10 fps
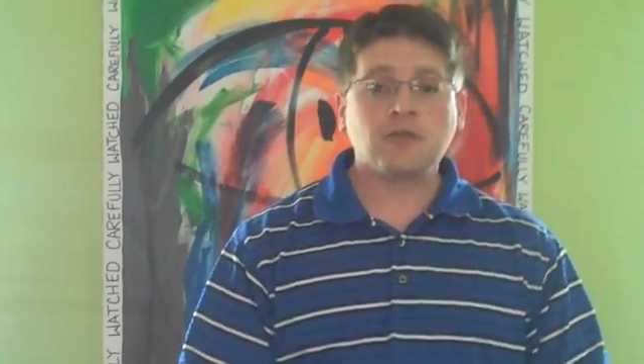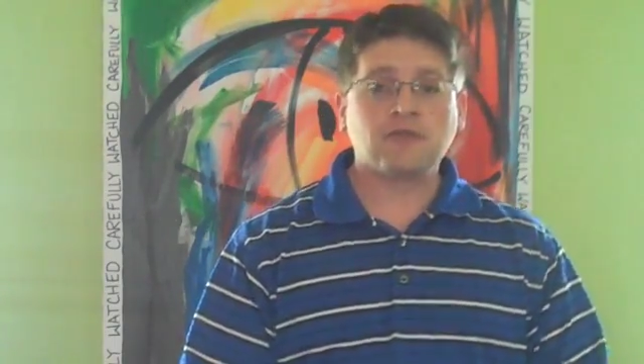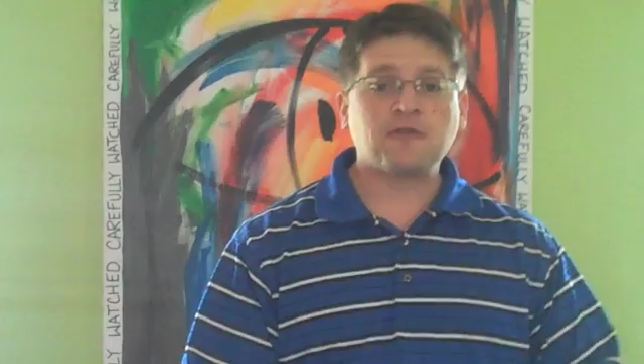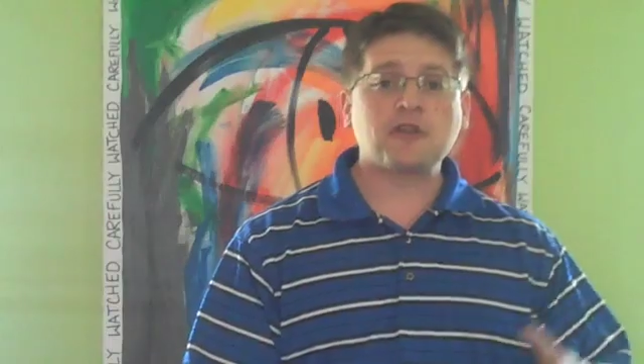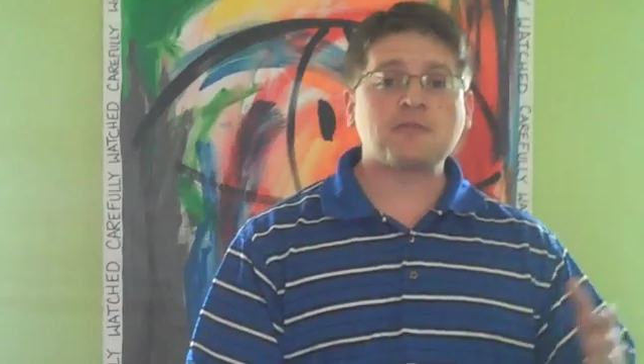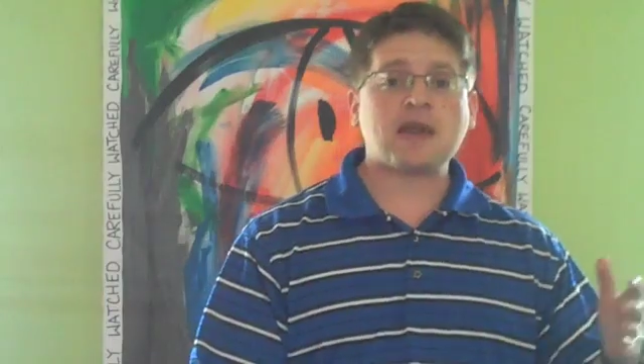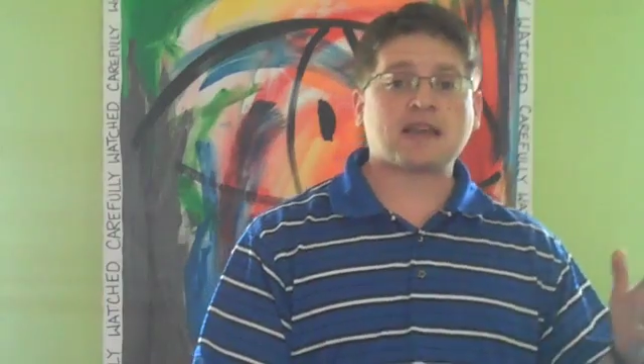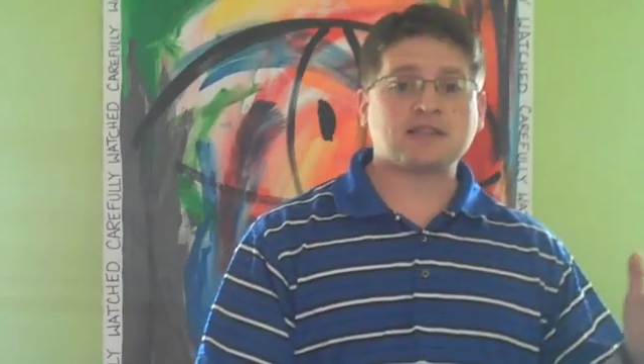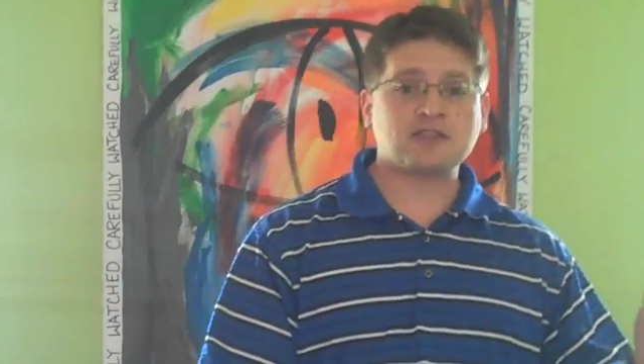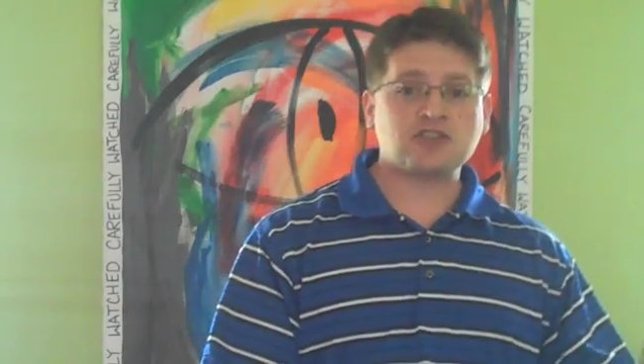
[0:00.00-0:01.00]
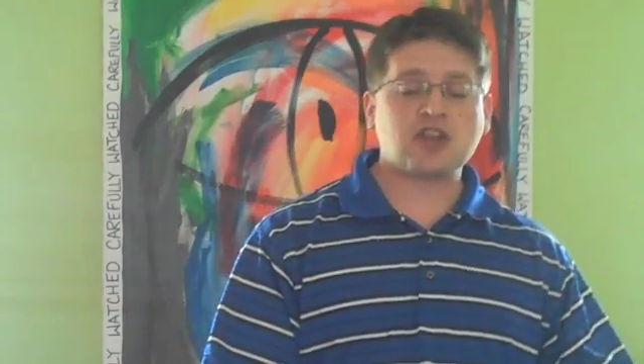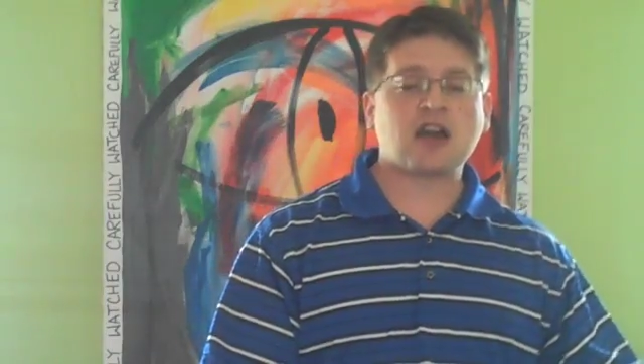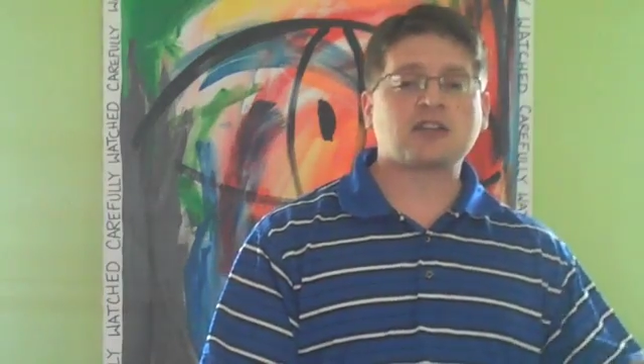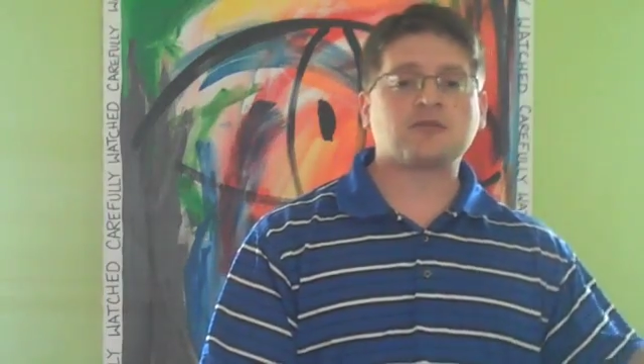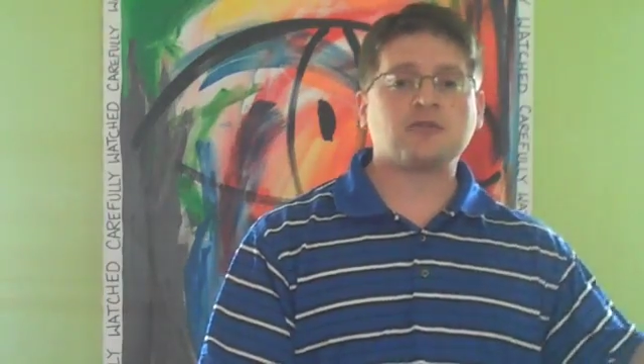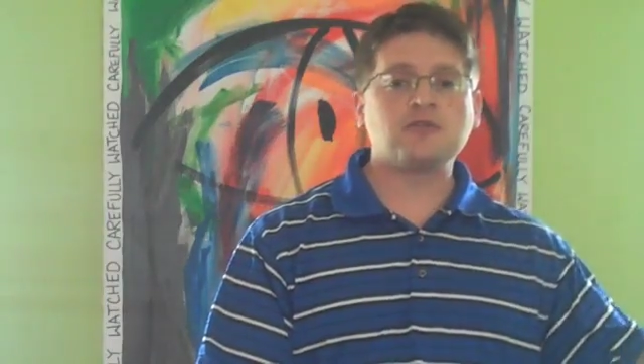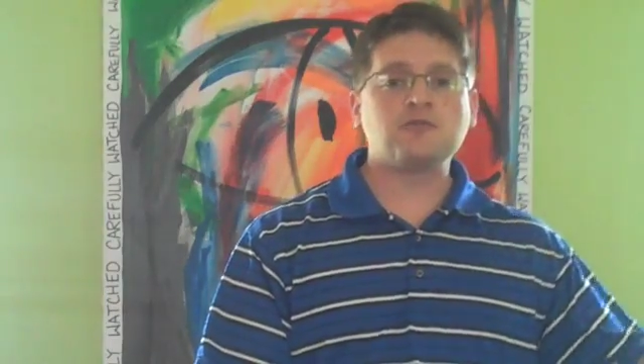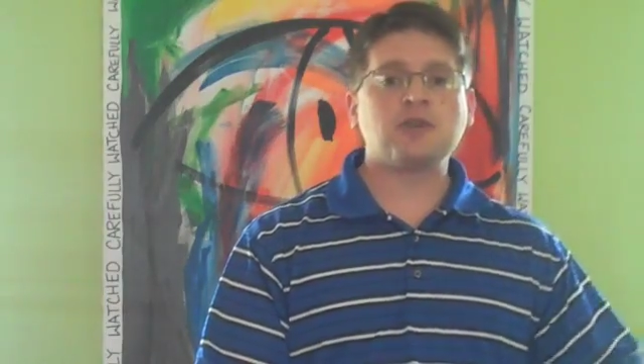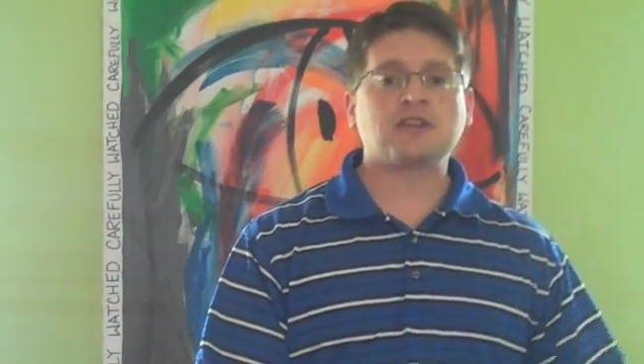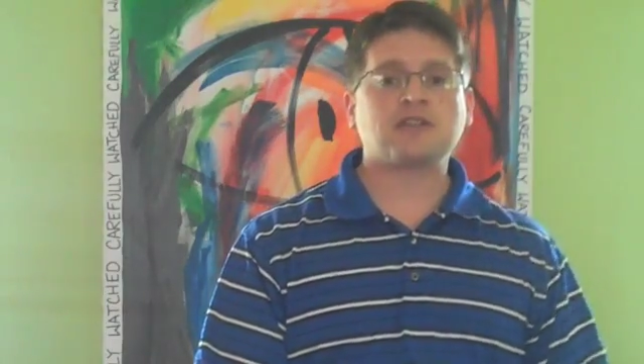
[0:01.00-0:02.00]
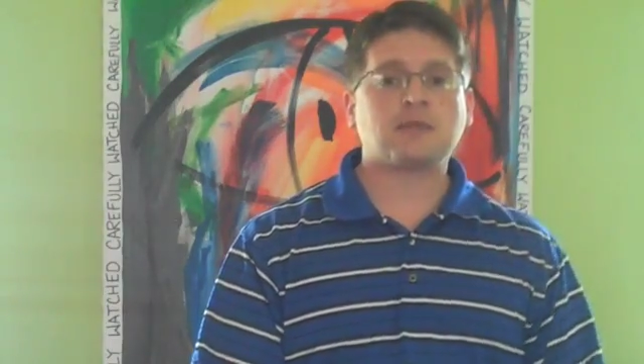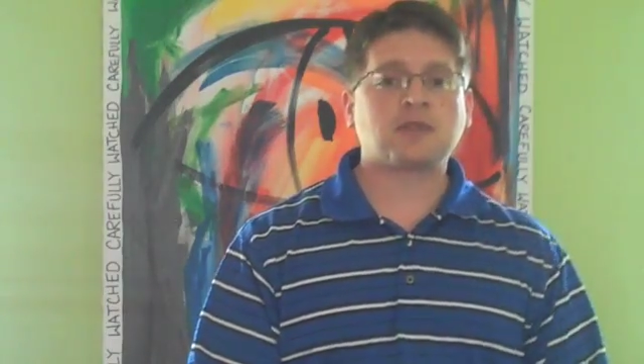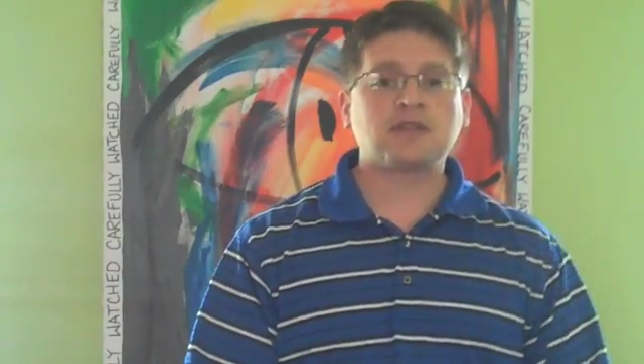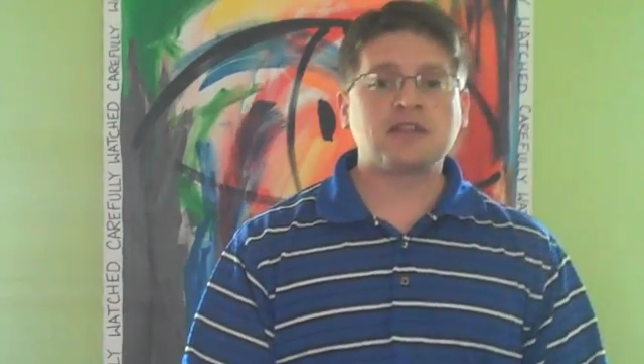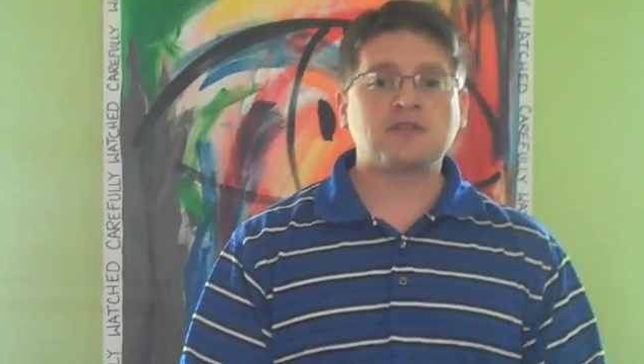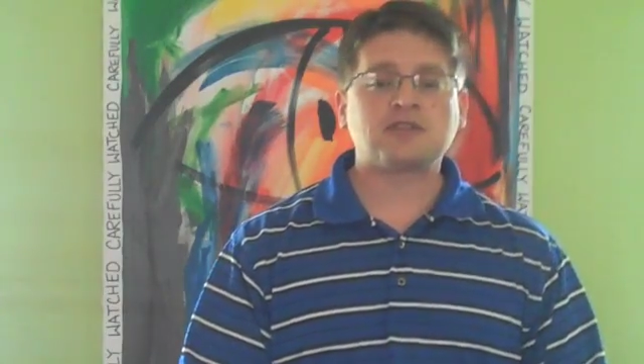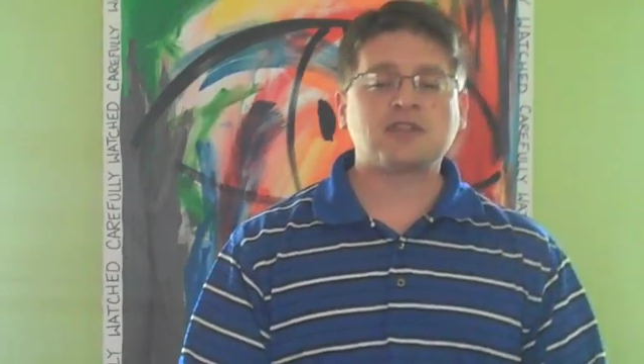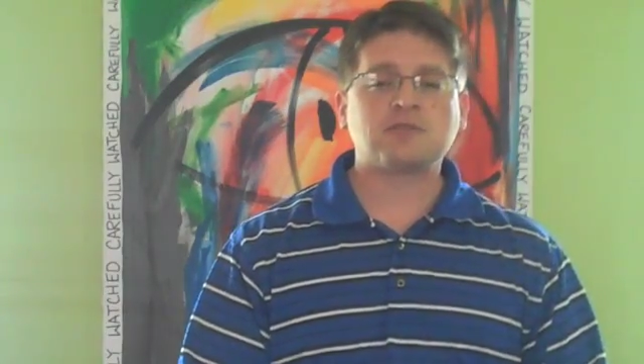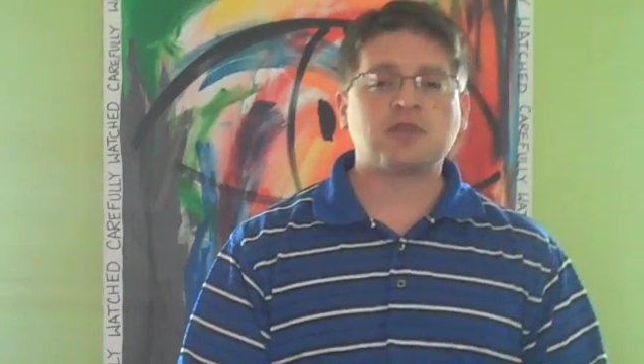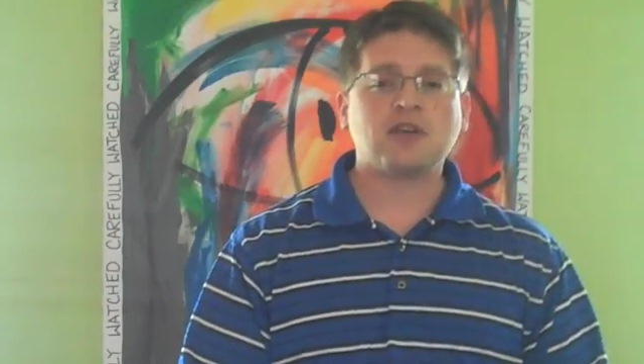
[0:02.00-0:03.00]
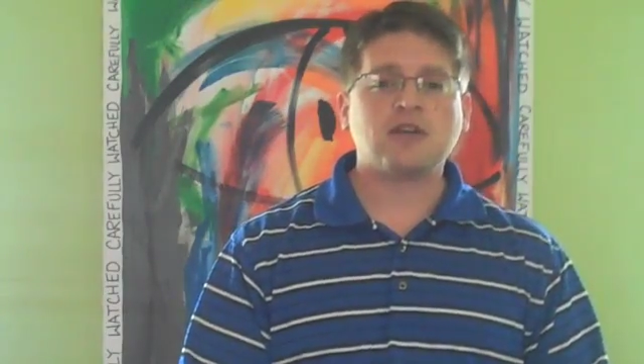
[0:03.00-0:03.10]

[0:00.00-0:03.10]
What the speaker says: referring back to Joshua, who picked up the leadership